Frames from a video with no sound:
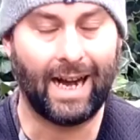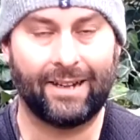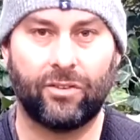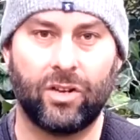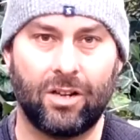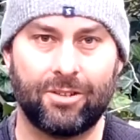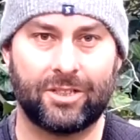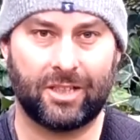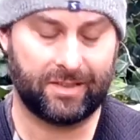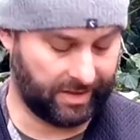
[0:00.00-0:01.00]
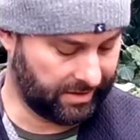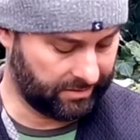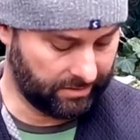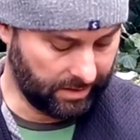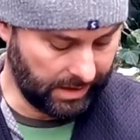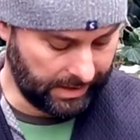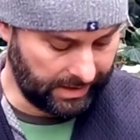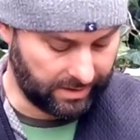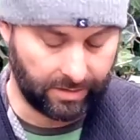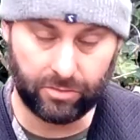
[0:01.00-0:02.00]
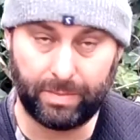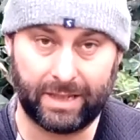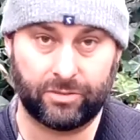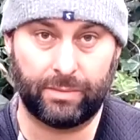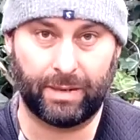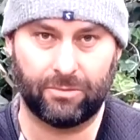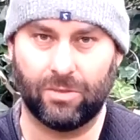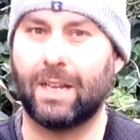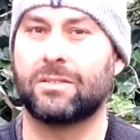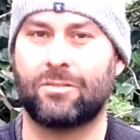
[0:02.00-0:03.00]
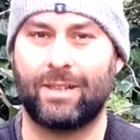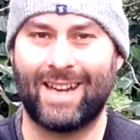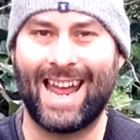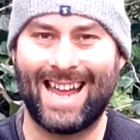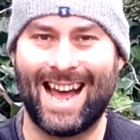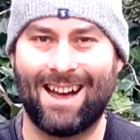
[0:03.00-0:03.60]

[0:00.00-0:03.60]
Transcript: And on the lowest setting, this little battery pack will last around 8